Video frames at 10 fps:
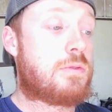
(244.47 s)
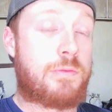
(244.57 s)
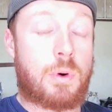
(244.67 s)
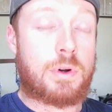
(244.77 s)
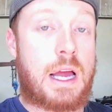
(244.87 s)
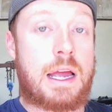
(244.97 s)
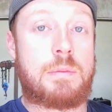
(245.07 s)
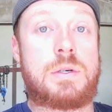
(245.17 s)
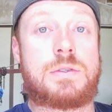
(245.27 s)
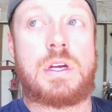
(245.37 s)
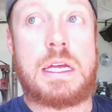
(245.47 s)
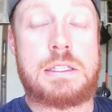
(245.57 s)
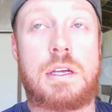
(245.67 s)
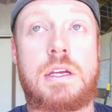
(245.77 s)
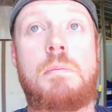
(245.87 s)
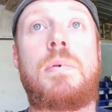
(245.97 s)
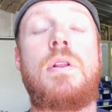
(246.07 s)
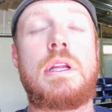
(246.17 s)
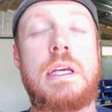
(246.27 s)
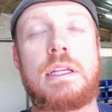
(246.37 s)
for the Hayabusa. It's a
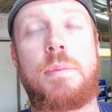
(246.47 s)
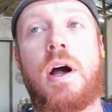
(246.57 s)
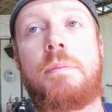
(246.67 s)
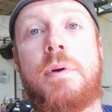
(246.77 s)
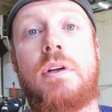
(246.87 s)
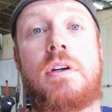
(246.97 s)
completely popular,